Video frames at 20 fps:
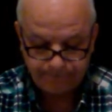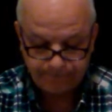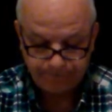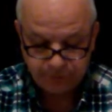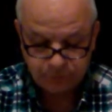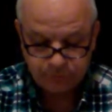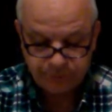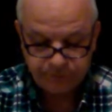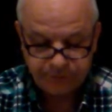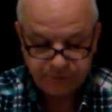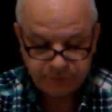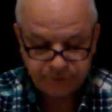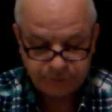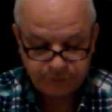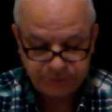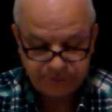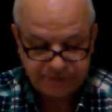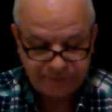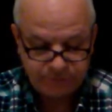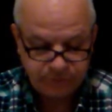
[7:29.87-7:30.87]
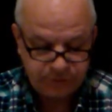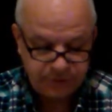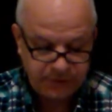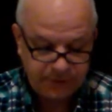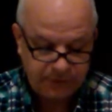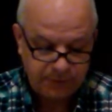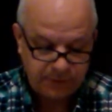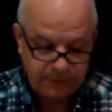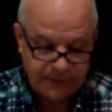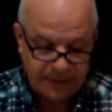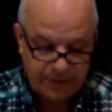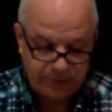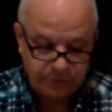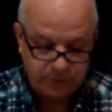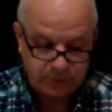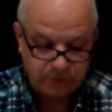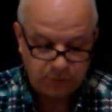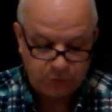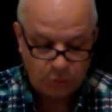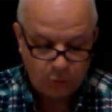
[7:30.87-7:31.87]
2 Corinthians 3.17,
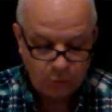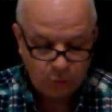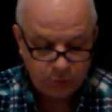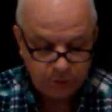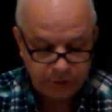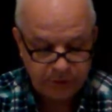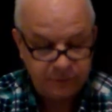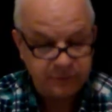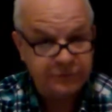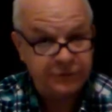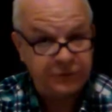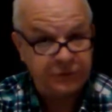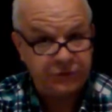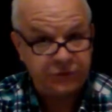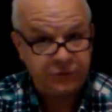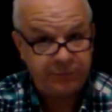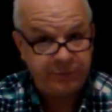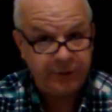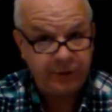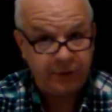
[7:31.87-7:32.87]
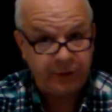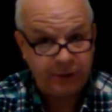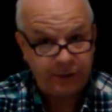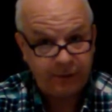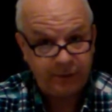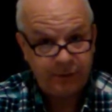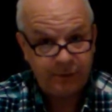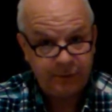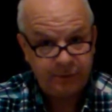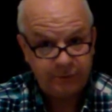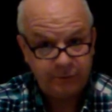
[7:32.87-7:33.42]
now the Lord is the Spirit.